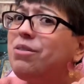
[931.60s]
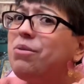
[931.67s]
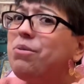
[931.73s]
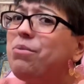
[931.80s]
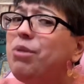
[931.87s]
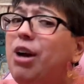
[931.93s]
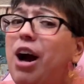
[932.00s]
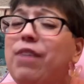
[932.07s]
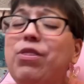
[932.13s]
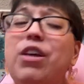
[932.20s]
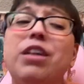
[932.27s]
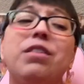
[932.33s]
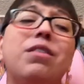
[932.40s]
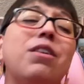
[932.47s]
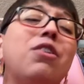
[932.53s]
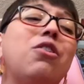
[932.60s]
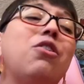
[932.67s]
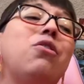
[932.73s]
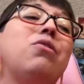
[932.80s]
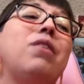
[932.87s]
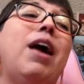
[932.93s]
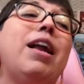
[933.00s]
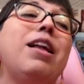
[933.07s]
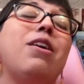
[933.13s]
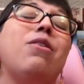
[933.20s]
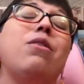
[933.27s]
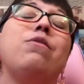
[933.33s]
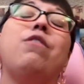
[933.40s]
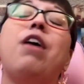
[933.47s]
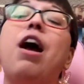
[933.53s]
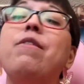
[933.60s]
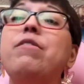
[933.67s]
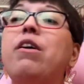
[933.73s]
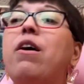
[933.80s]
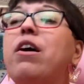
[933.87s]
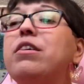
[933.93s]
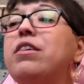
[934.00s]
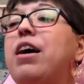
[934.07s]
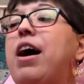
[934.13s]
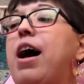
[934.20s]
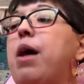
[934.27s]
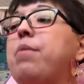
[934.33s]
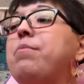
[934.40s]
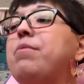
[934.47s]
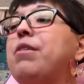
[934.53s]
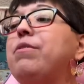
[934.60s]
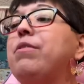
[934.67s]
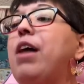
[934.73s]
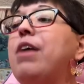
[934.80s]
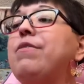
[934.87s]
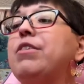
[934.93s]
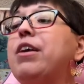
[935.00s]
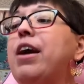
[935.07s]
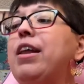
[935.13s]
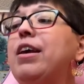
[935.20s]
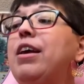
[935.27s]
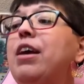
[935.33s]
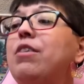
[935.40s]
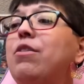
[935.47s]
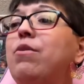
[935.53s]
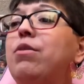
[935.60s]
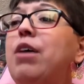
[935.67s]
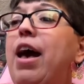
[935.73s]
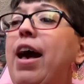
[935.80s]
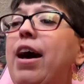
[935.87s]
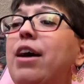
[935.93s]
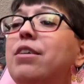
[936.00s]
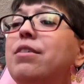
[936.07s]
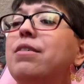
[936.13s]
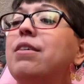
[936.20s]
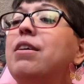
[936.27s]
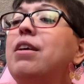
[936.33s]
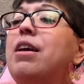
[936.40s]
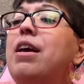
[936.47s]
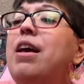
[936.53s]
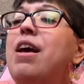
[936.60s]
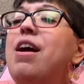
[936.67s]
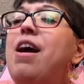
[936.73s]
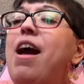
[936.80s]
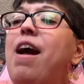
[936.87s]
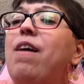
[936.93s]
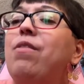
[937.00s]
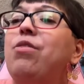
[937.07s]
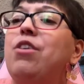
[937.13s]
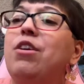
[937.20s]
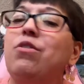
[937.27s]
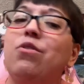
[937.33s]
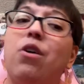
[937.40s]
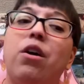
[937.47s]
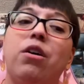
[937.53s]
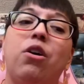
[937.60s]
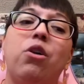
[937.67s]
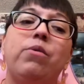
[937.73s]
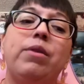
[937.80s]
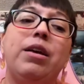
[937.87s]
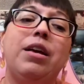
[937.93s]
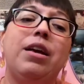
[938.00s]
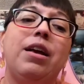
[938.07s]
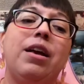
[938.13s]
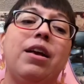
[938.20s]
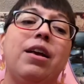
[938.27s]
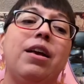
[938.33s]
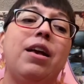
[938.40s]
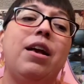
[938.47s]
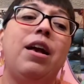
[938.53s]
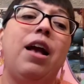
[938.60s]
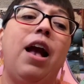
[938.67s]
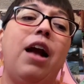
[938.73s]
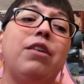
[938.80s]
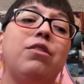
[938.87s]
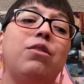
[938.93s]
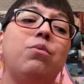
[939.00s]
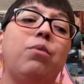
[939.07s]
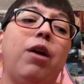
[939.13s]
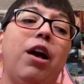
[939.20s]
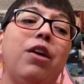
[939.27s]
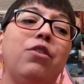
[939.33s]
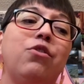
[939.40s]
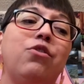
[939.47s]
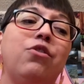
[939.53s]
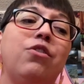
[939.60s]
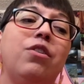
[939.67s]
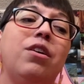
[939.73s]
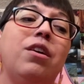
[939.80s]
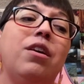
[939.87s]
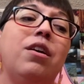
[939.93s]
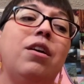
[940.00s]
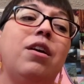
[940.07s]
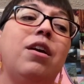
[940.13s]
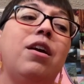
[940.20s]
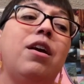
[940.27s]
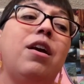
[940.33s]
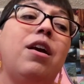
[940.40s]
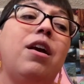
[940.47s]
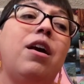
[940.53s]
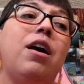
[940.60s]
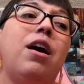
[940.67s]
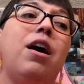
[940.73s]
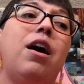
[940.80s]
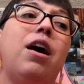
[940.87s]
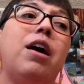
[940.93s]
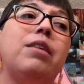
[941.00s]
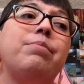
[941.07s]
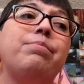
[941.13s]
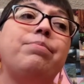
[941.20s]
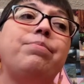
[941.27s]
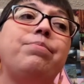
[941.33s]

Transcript: We got this. So anywho, if you're having a hard time, if life has kind of kicked you in the ass and things aren't going as you wish, um,